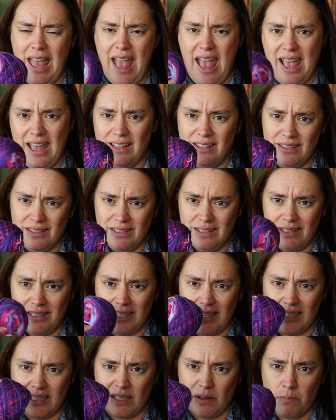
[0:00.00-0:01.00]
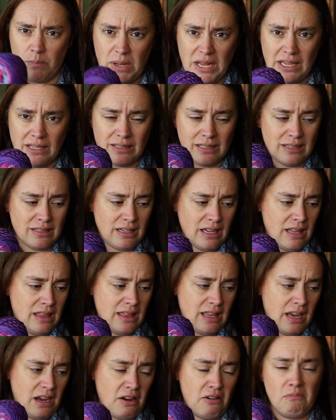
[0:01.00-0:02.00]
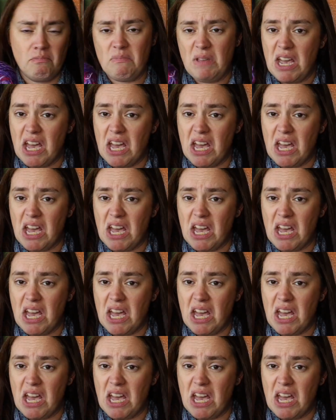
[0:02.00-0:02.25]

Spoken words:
ends and some pieces in there.